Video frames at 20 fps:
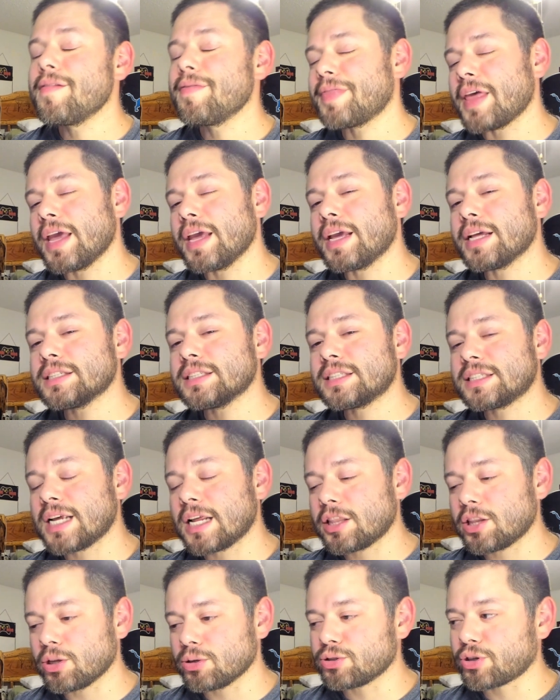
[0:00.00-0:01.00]
they can
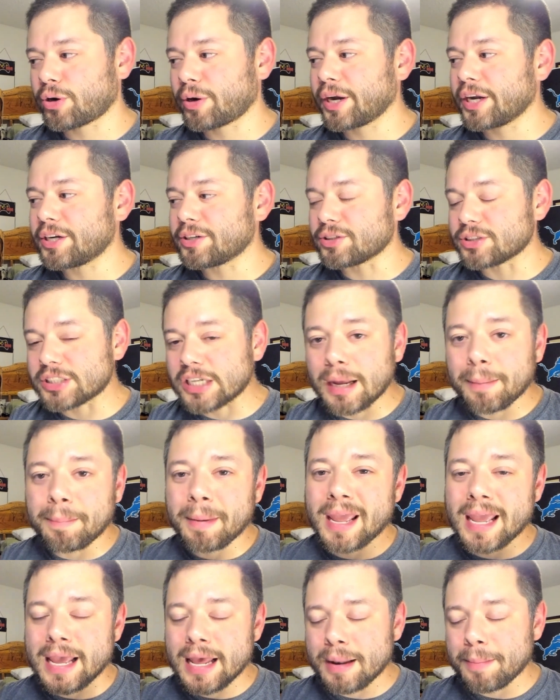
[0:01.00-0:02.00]
set those creatures up
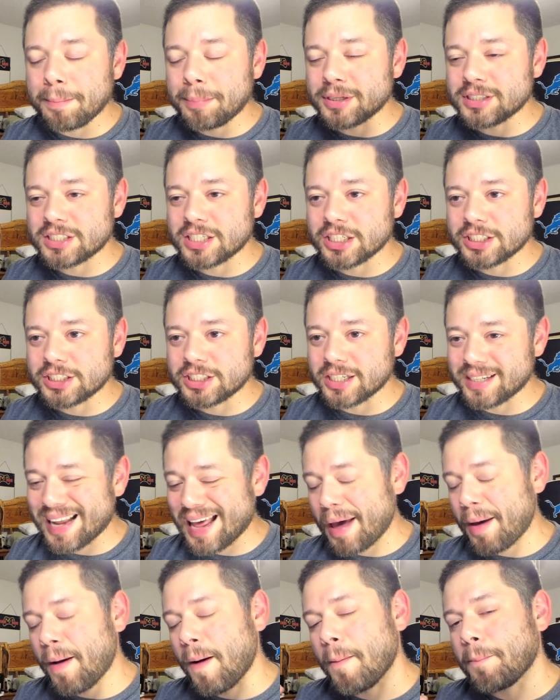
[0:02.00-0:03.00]
in position to
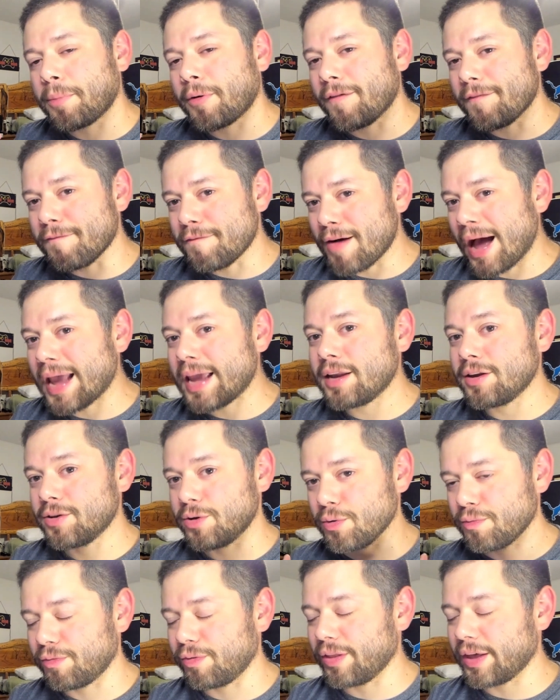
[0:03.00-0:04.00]
help provide
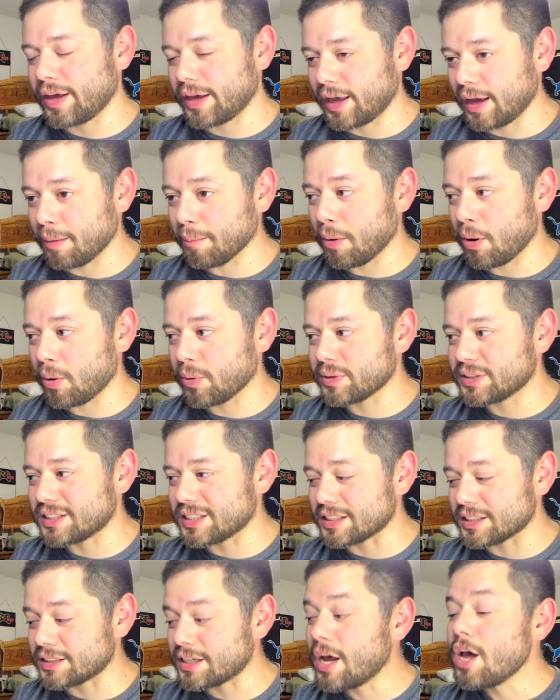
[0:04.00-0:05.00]
you flanking
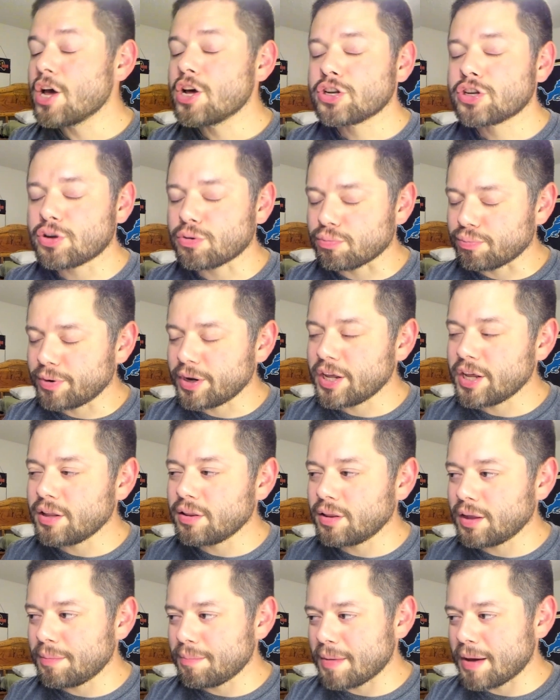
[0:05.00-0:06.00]
bonuses to
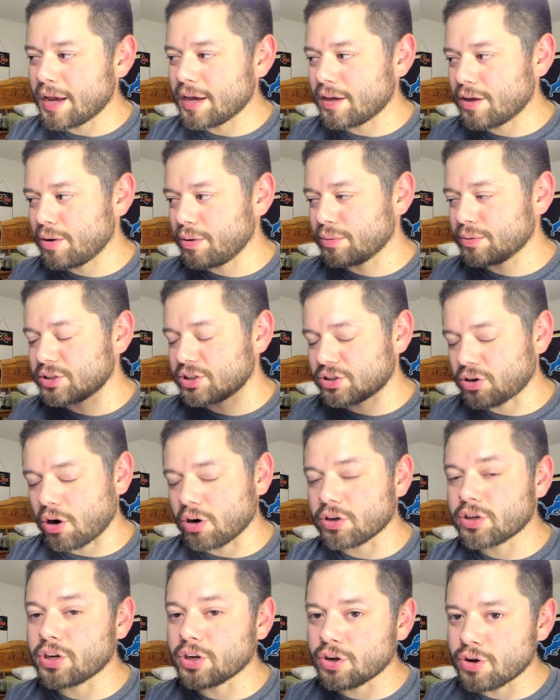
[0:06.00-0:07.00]
really make you
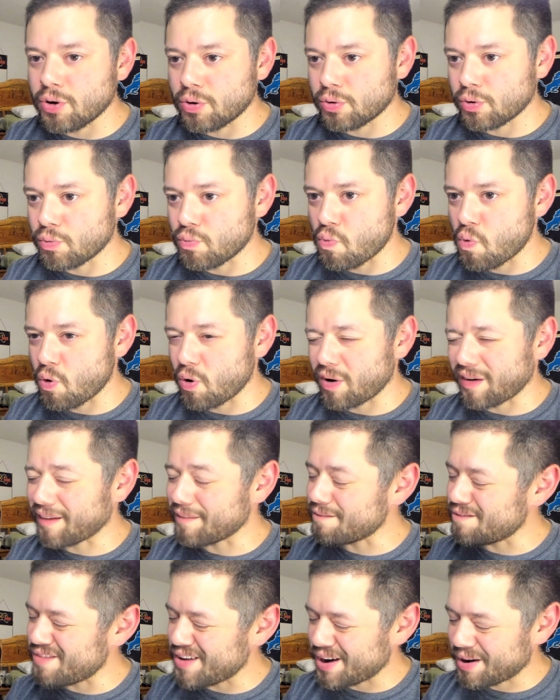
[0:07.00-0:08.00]
start to go to work
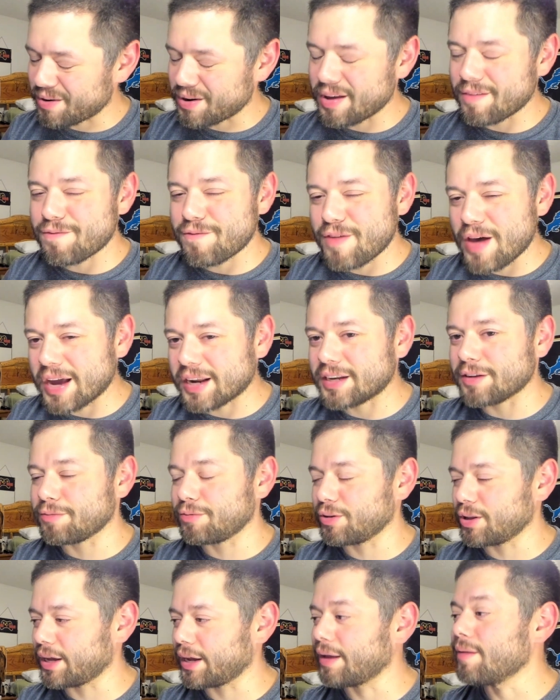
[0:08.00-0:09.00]
very
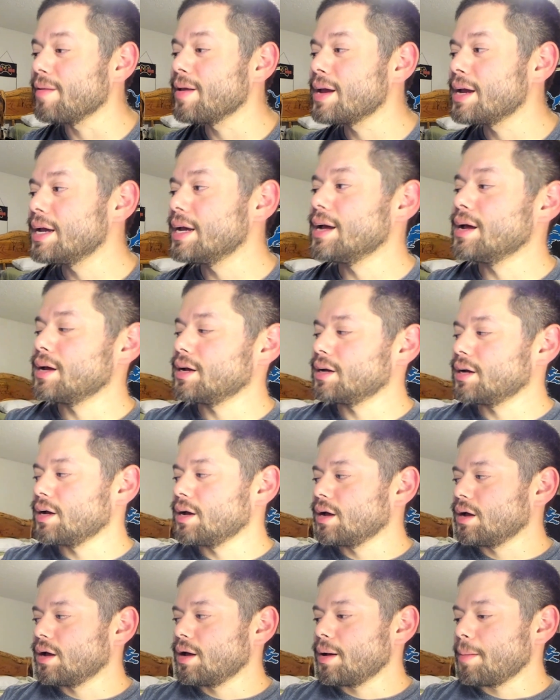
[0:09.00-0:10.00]
effectively.
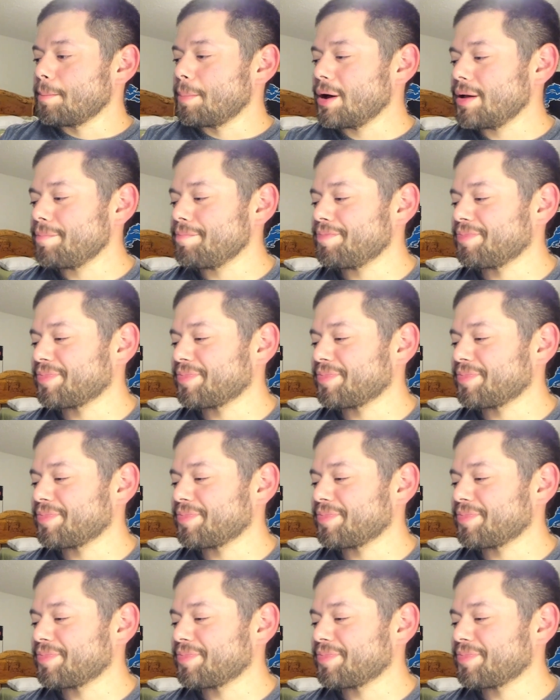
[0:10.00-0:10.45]
But